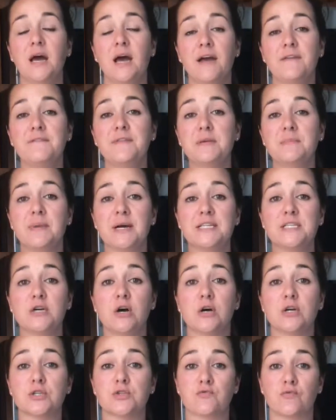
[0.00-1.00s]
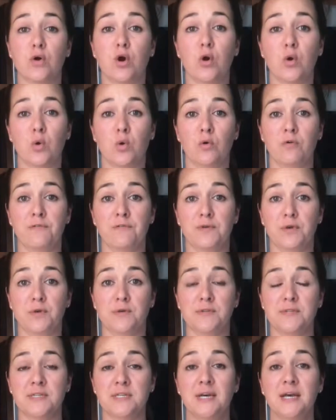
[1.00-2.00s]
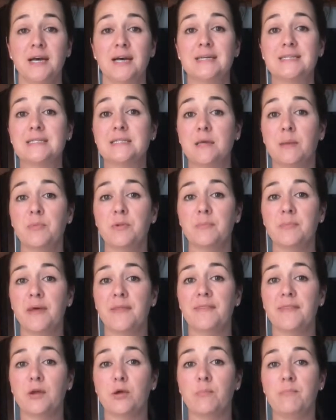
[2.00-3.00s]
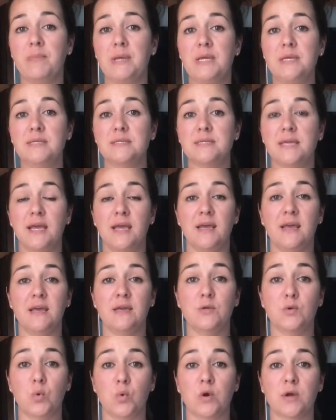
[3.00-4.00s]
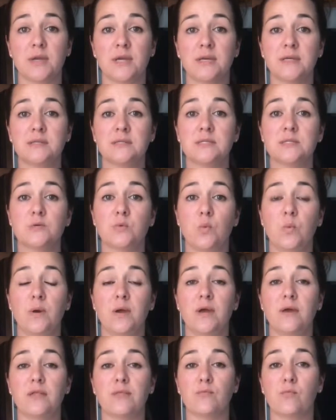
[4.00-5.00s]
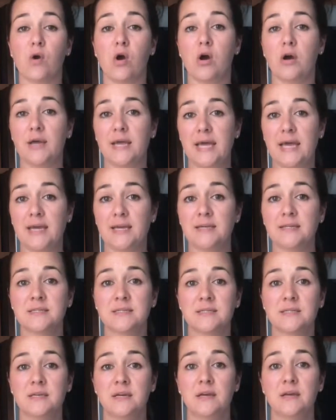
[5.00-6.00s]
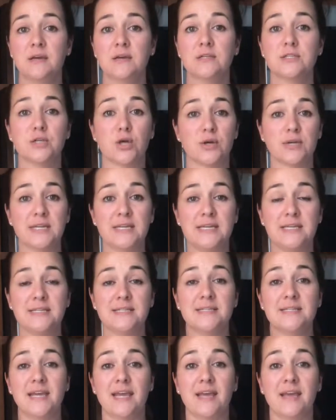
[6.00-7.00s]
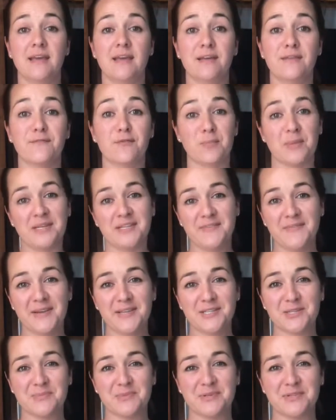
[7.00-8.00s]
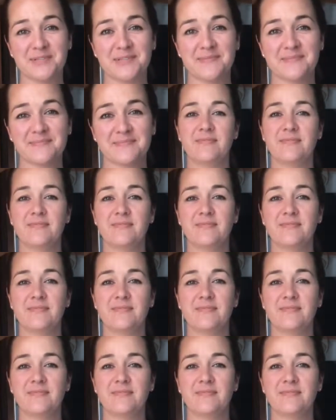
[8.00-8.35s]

I feed my dogs raw whole foods. I supplement their meat and organs with raw eggs, sardines, and fermented vegetables.